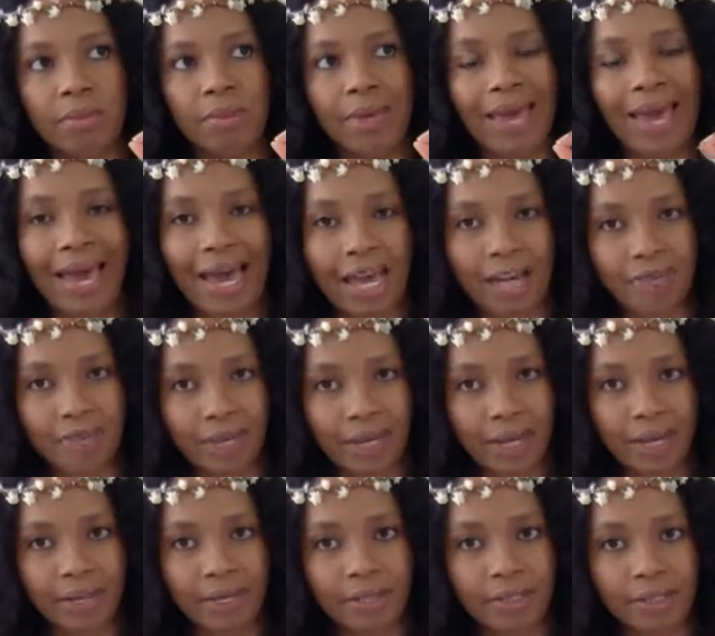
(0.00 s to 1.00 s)
have
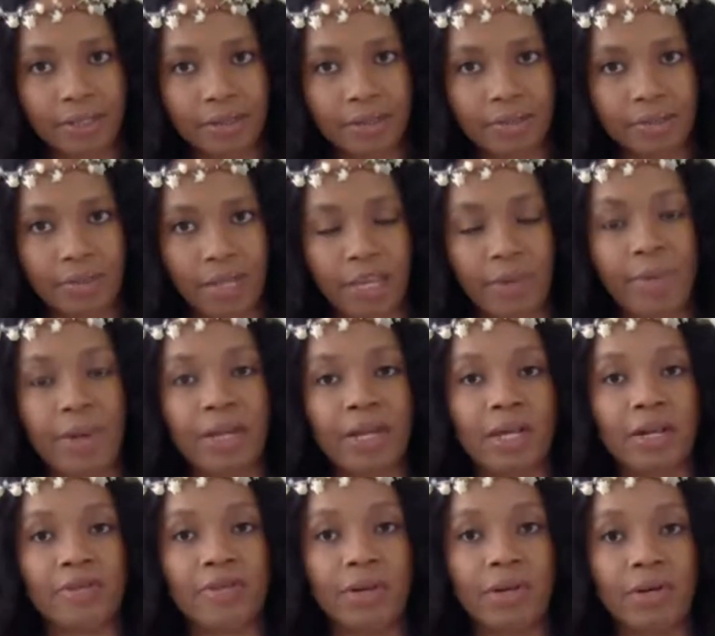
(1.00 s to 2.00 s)
died that you might not
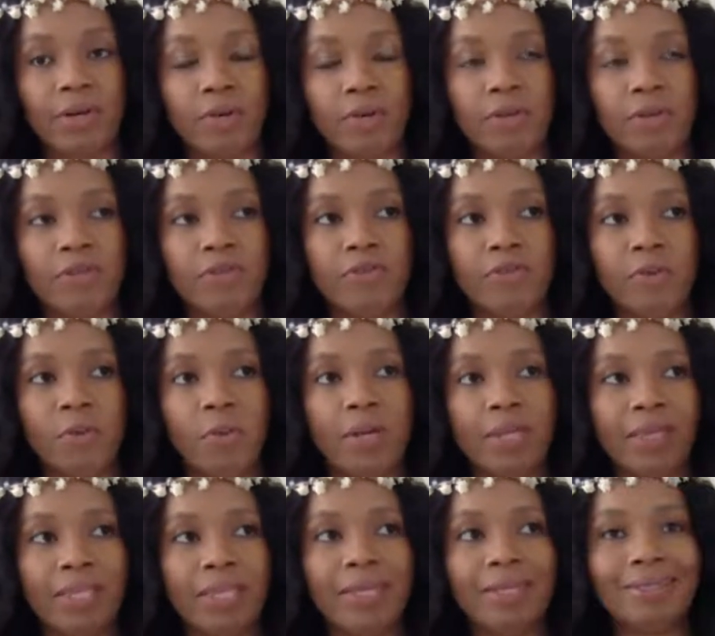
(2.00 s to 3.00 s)
have let go of,
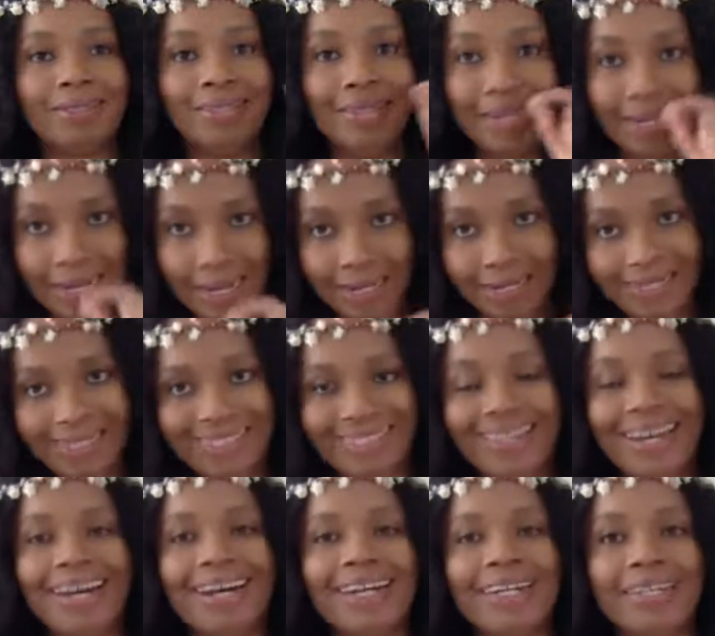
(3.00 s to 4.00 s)
what things need to
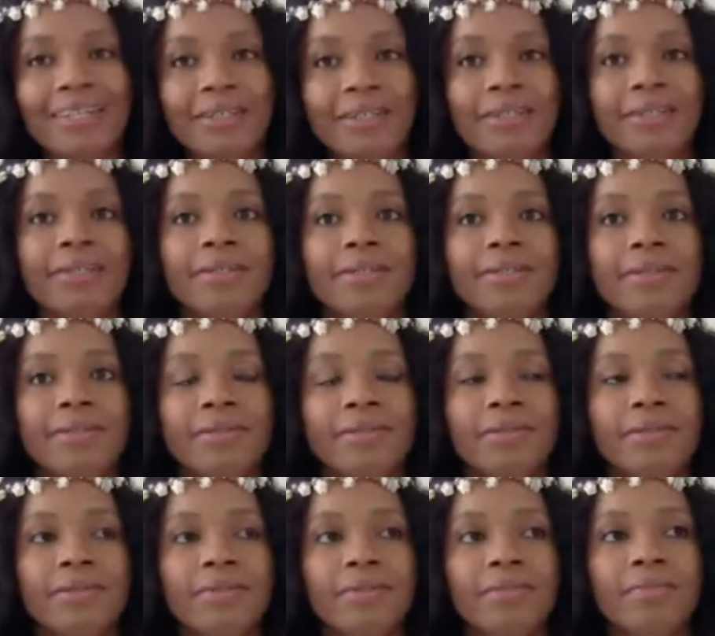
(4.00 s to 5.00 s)
die
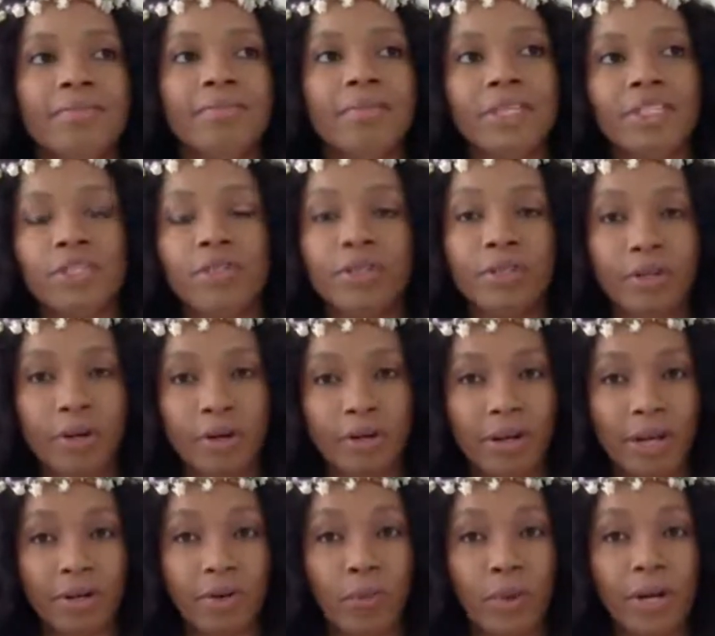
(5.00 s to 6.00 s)
that you either are
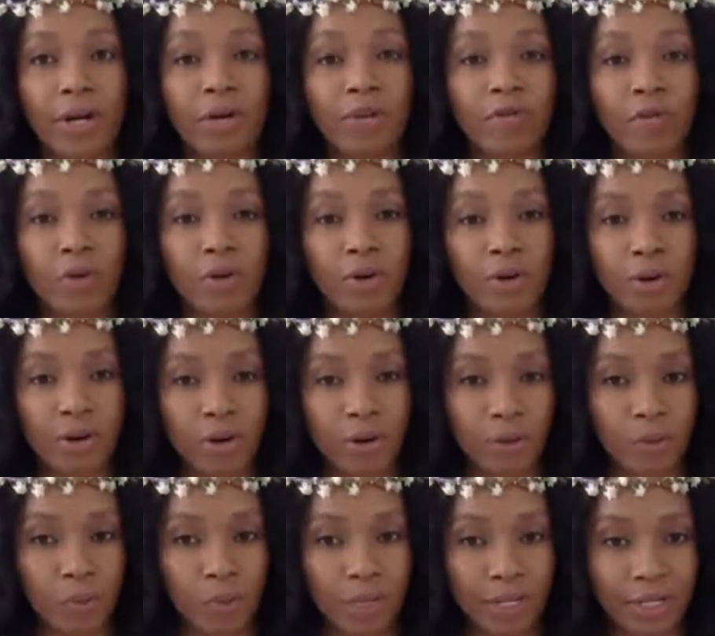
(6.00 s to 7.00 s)
not aware of or are
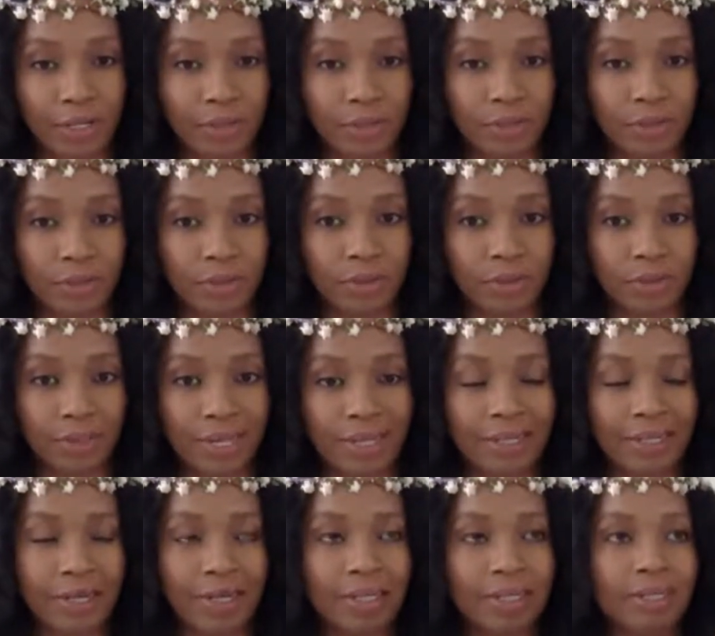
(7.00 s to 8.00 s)
unwilling to let
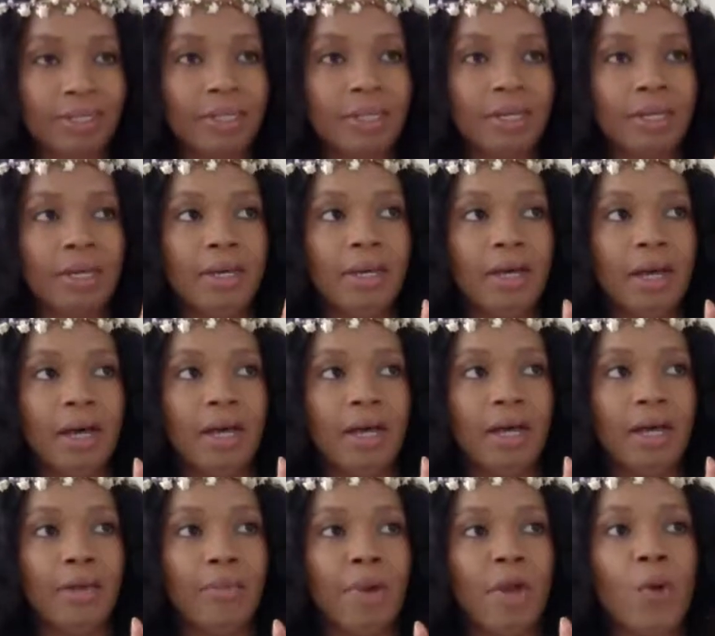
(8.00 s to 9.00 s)
die,
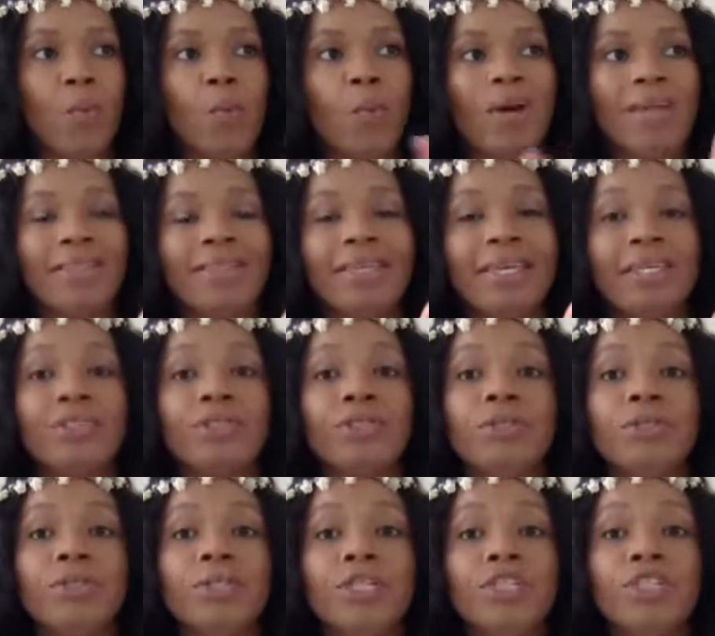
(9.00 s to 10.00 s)
and what
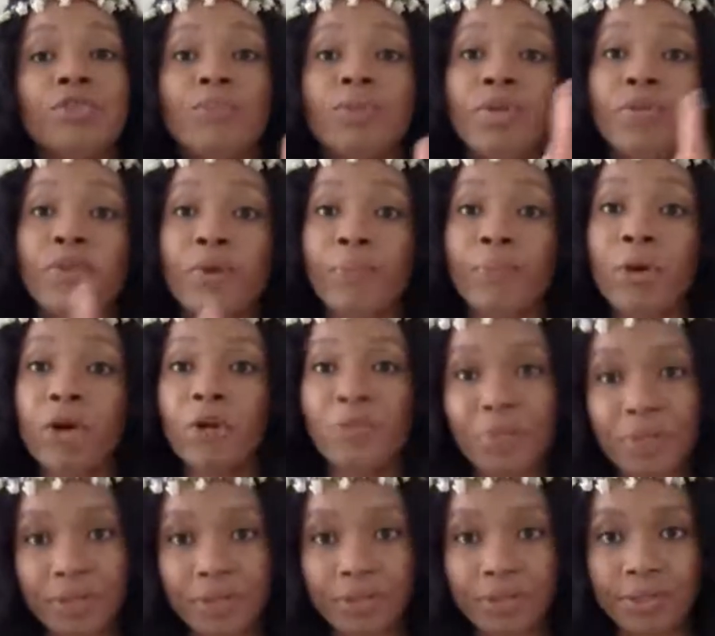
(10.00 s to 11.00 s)
things need to be
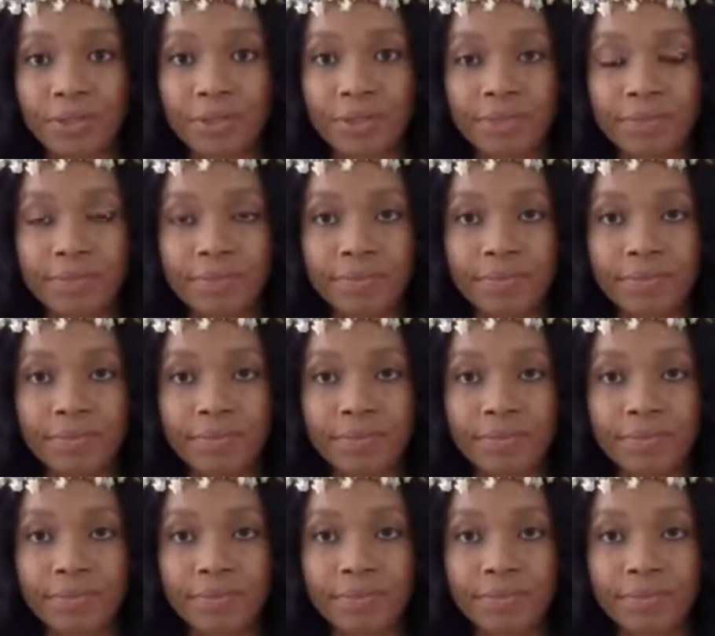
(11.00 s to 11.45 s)
repurposed.